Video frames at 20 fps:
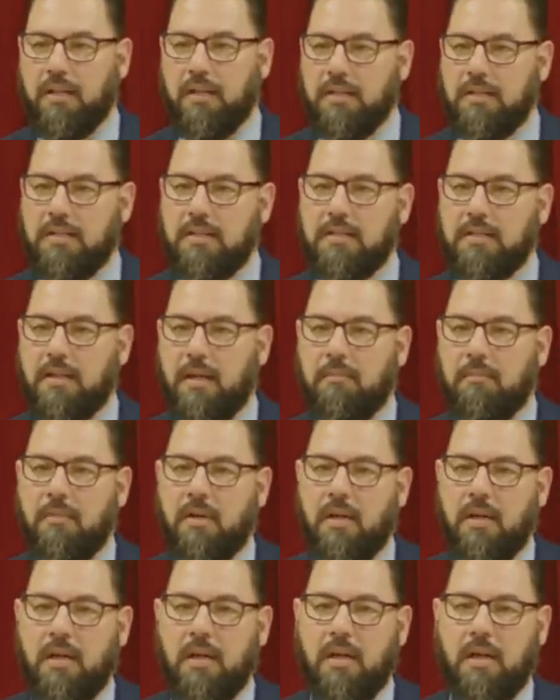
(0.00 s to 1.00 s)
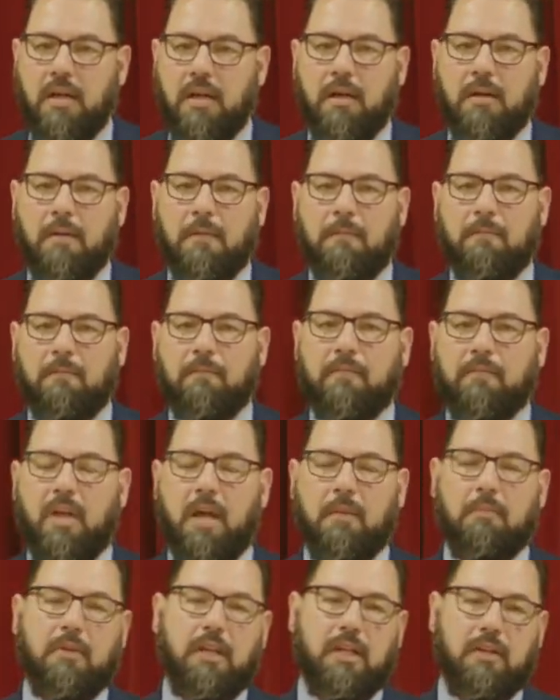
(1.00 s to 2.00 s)
This is I'm
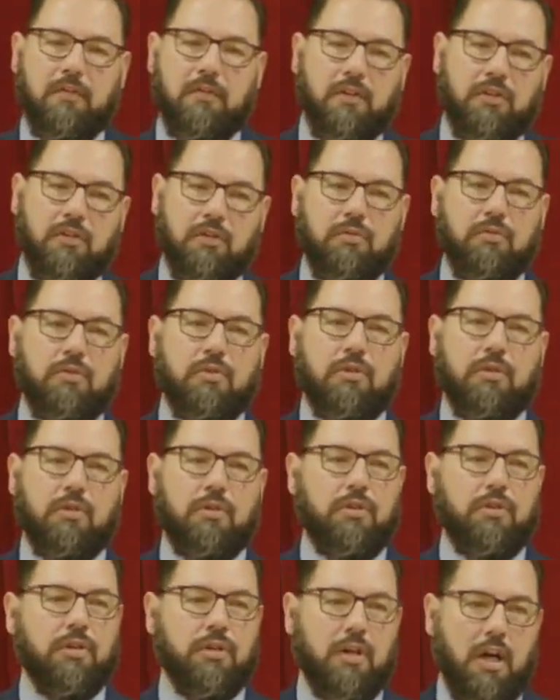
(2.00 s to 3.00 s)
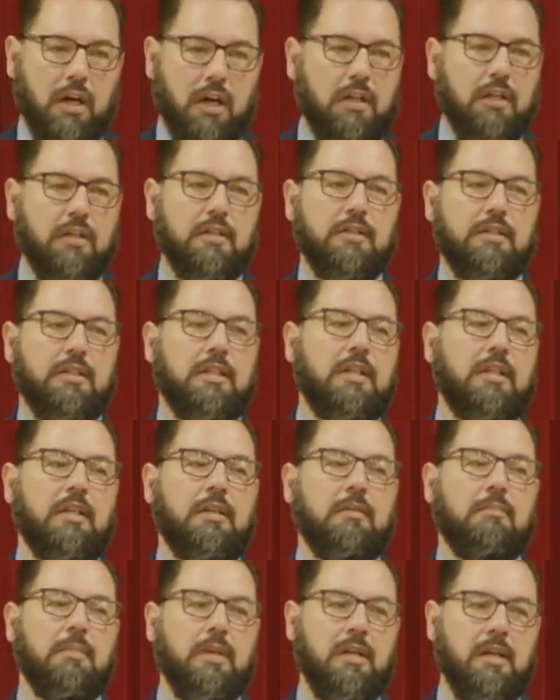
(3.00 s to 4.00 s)
I'm leaving you. You're you're not going to see
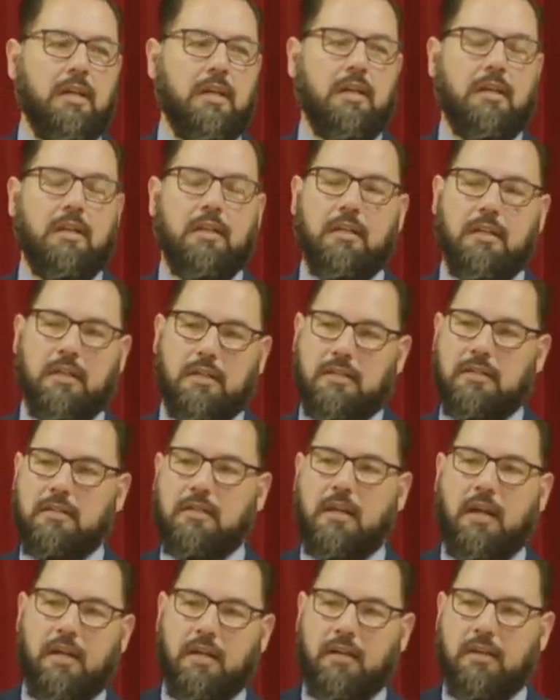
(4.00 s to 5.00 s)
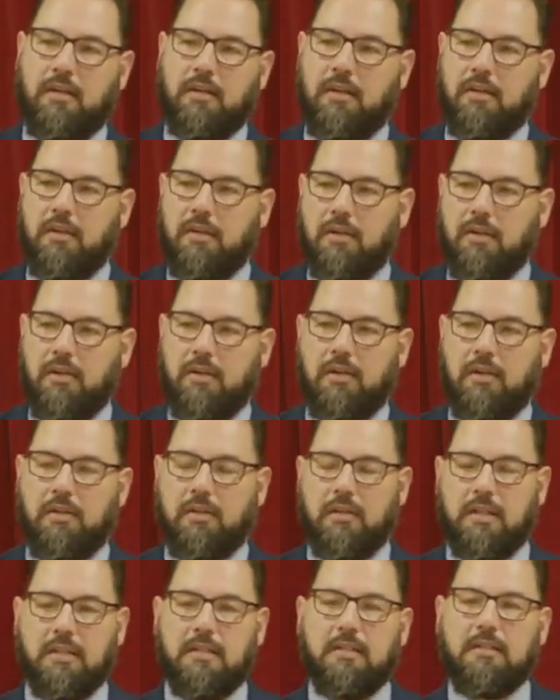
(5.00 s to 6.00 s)
me this side
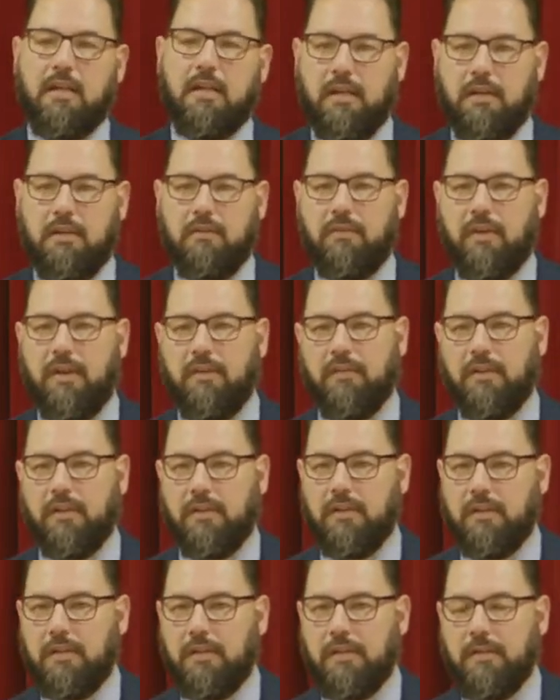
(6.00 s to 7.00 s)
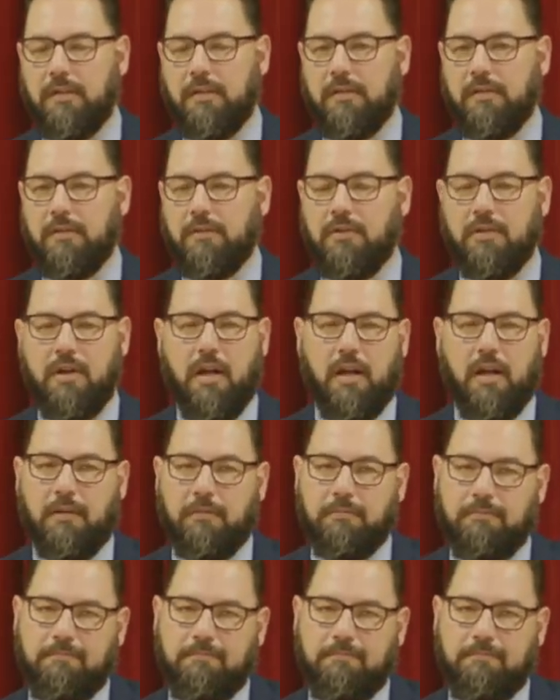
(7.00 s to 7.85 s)
this side of heaven. You're not.